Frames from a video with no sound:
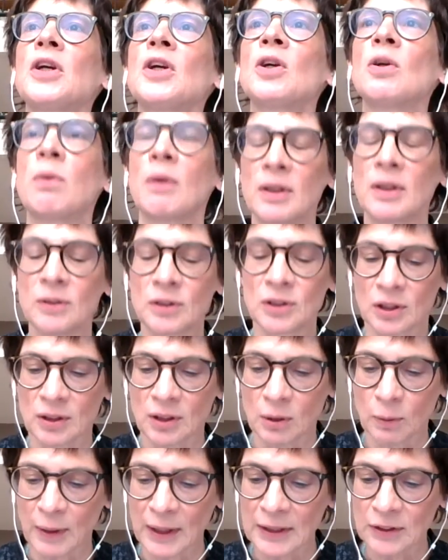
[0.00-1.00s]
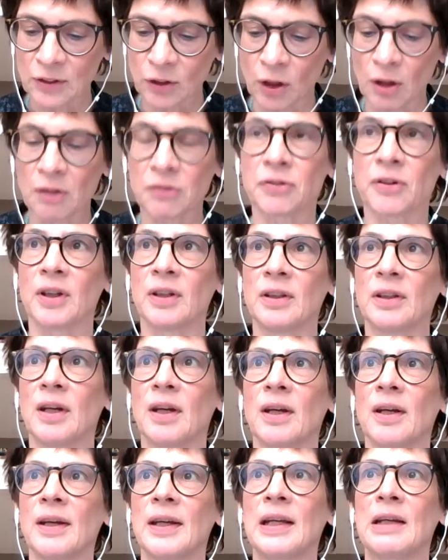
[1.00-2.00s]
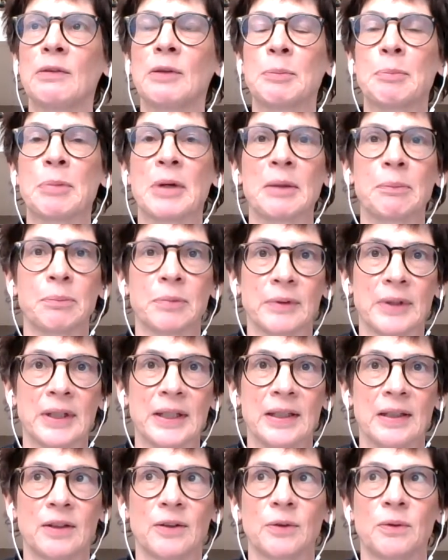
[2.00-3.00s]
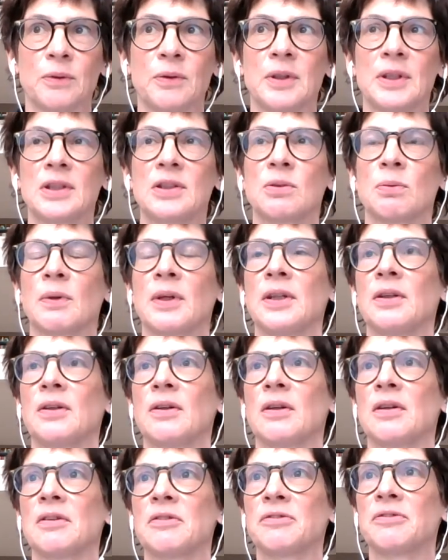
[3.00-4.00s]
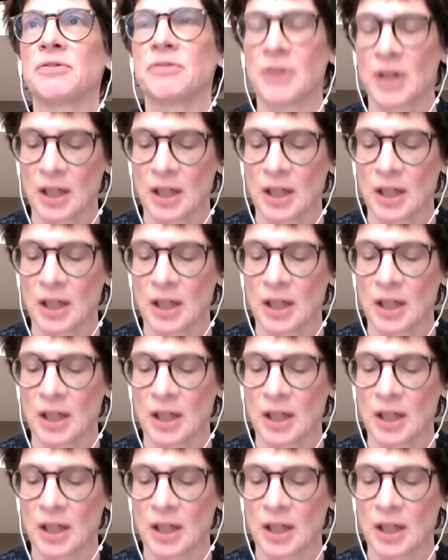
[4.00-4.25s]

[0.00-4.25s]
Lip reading: you quote quite often Hilary Bradbury, who is one of